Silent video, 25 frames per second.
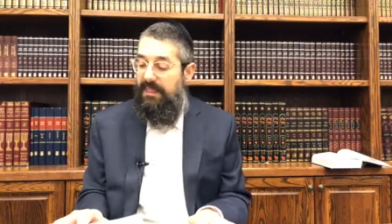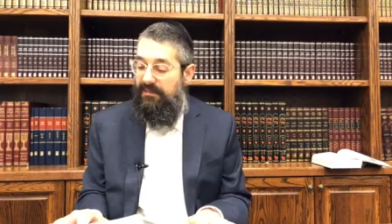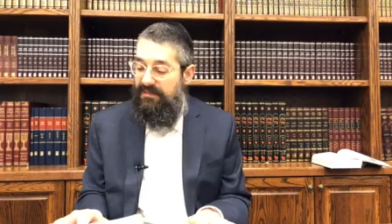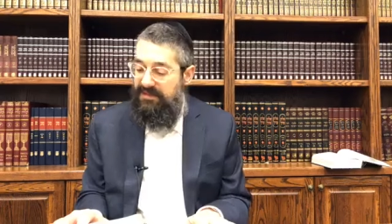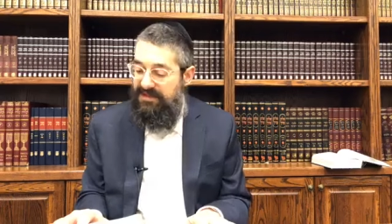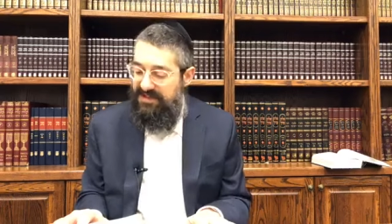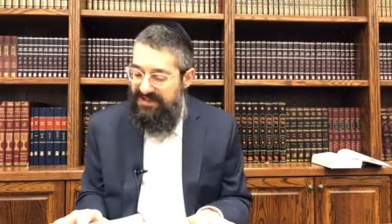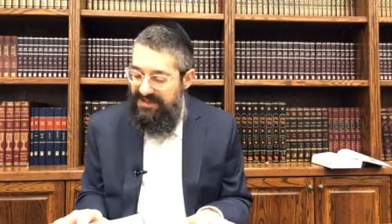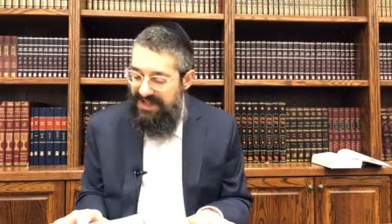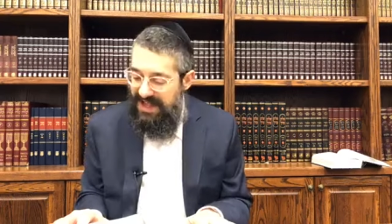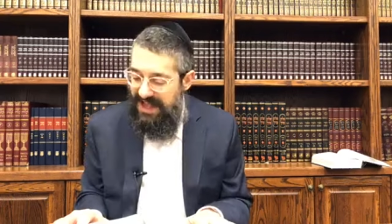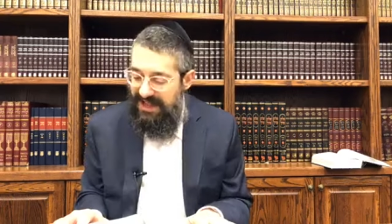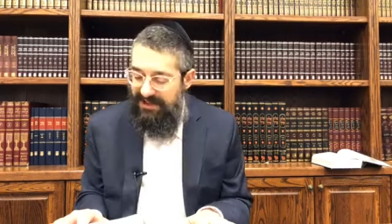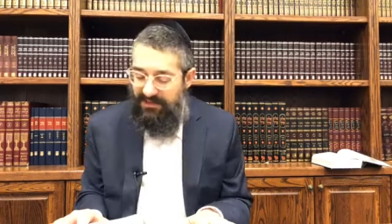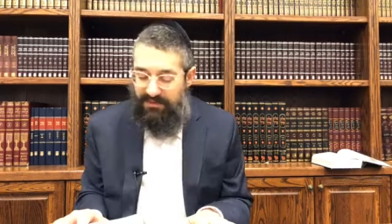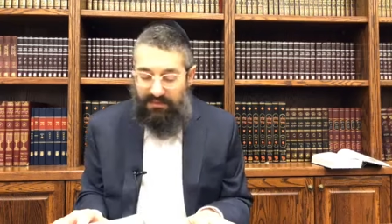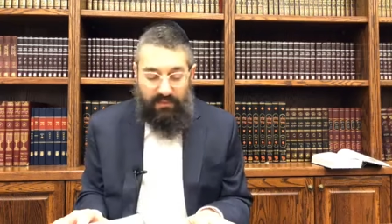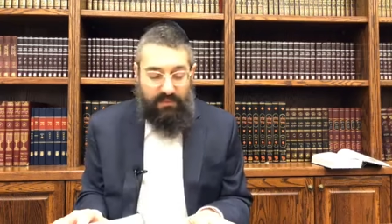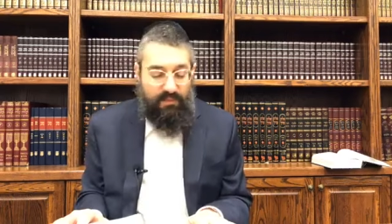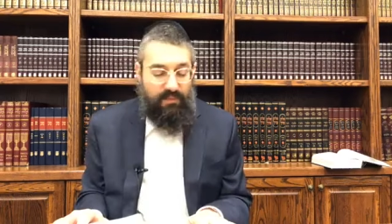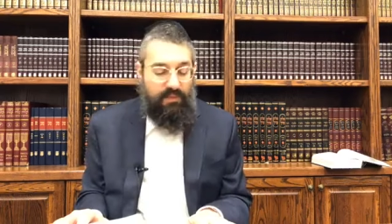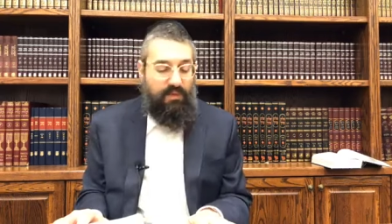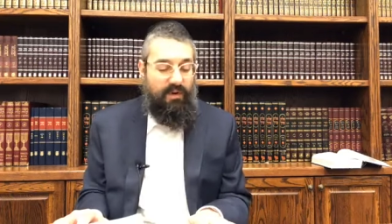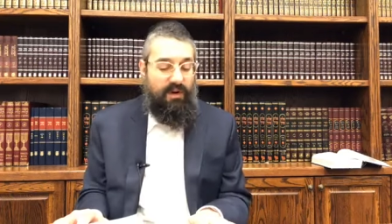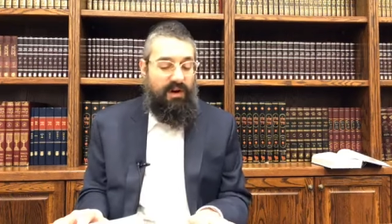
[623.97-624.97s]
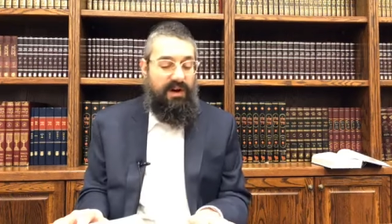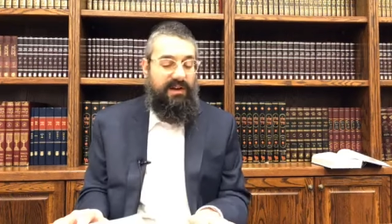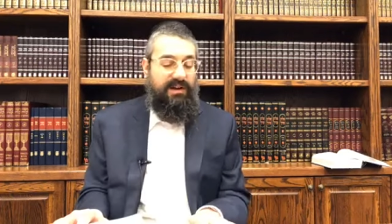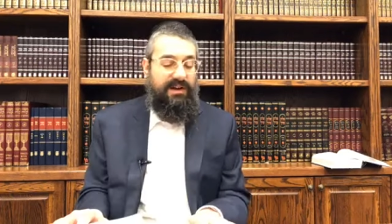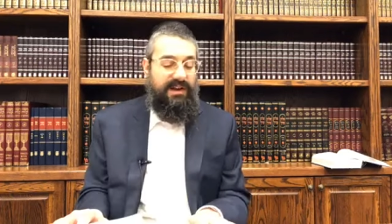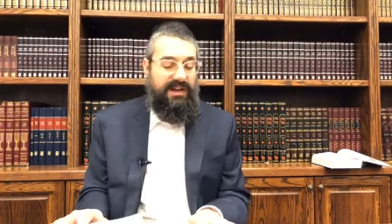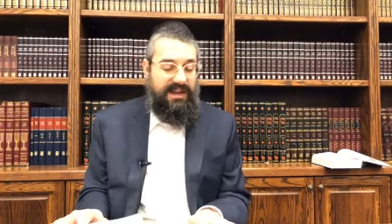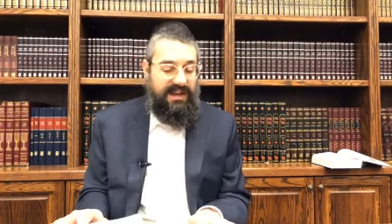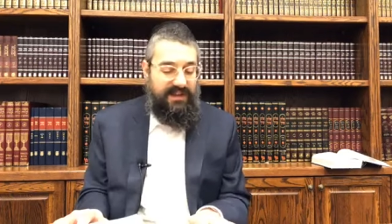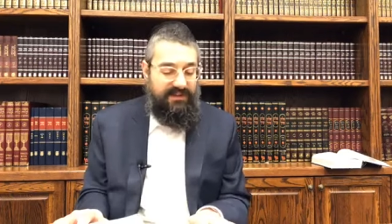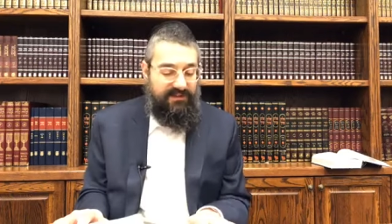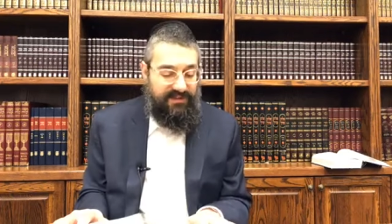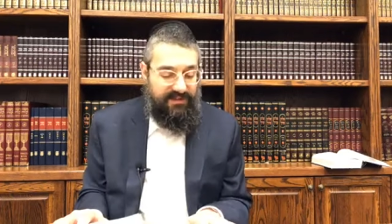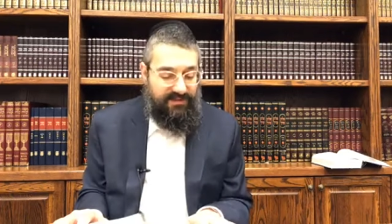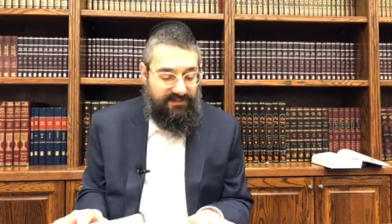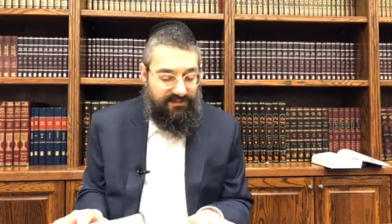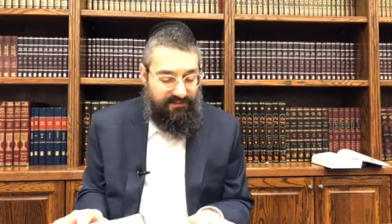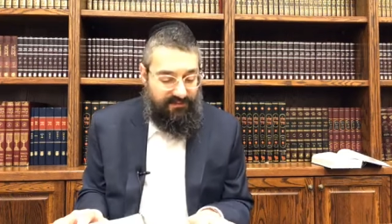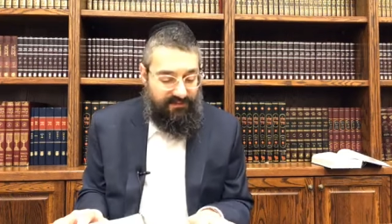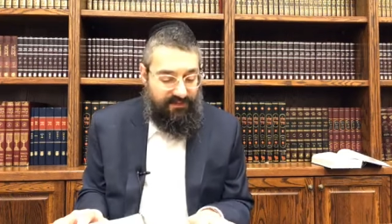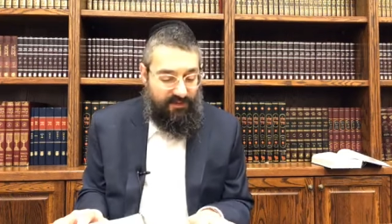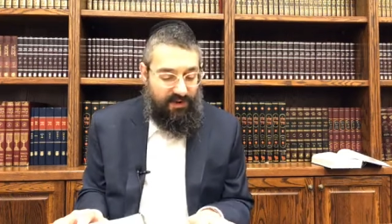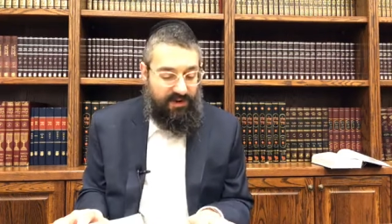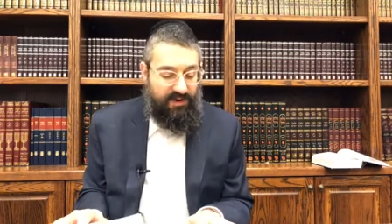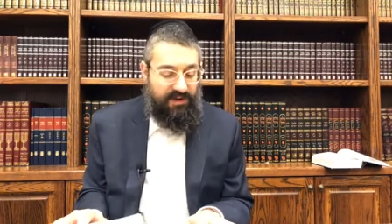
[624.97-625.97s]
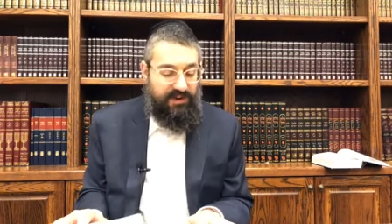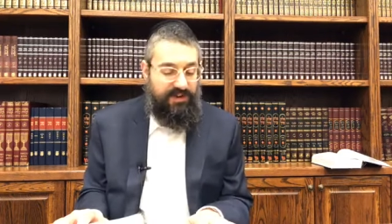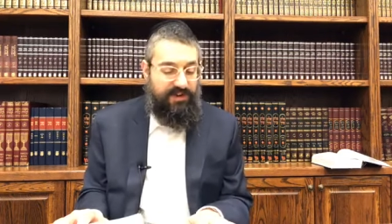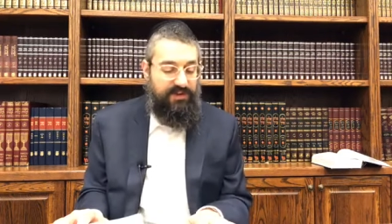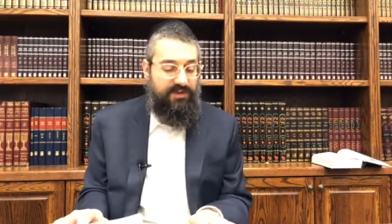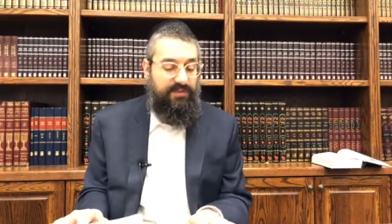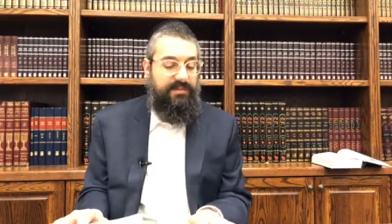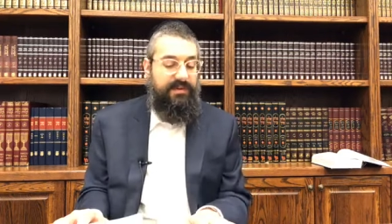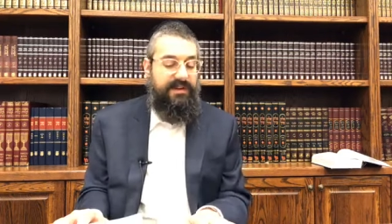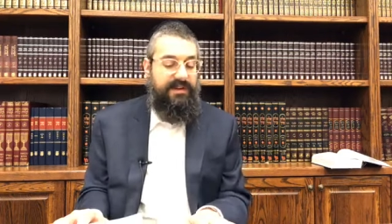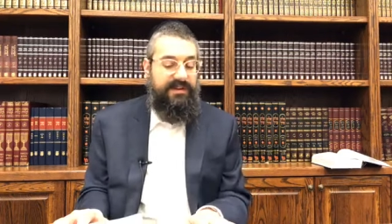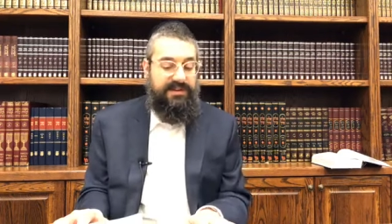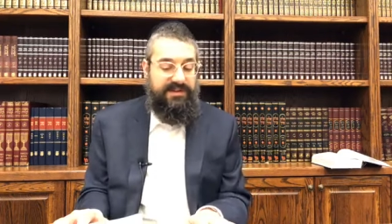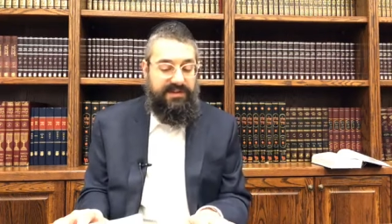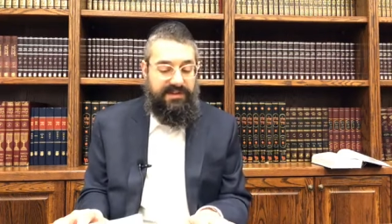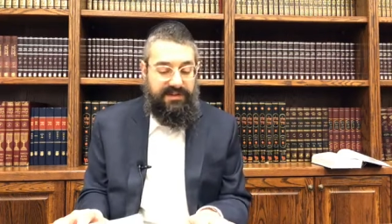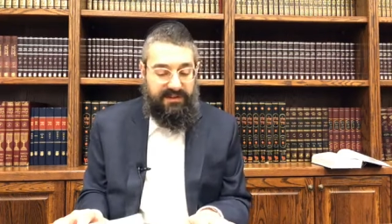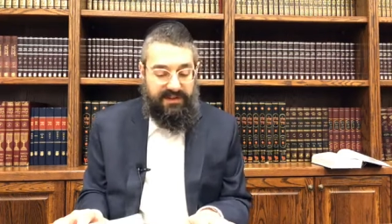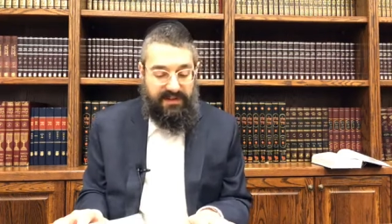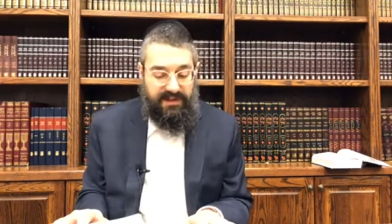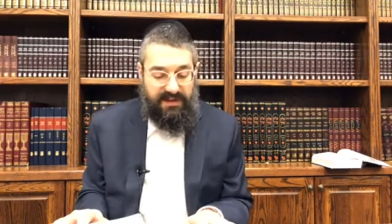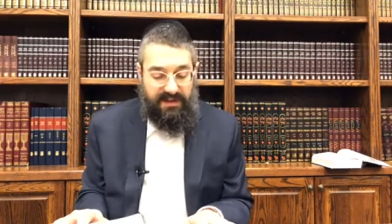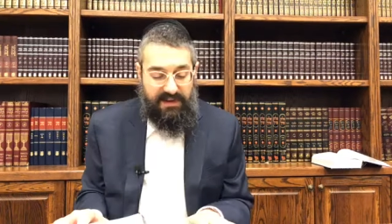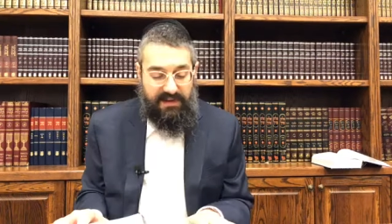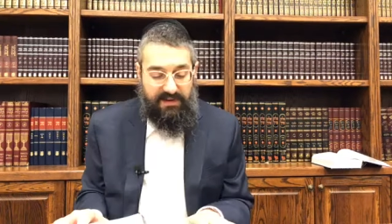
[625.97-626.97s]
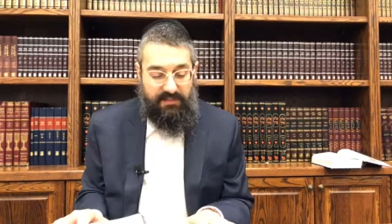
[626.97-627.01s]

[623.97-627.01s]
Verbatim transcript: must not walk even four cubits